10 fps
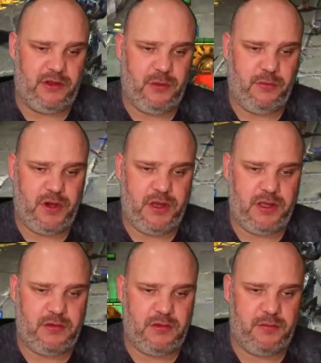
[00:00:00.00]
comp might
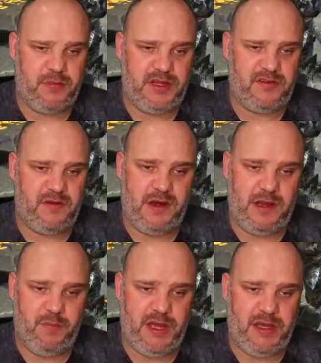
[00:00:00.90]
be slightly
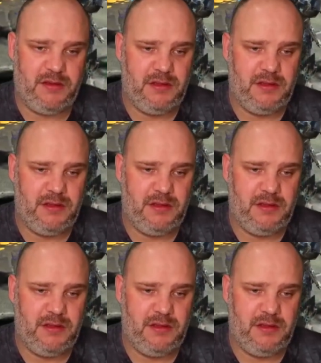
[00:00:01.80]
better.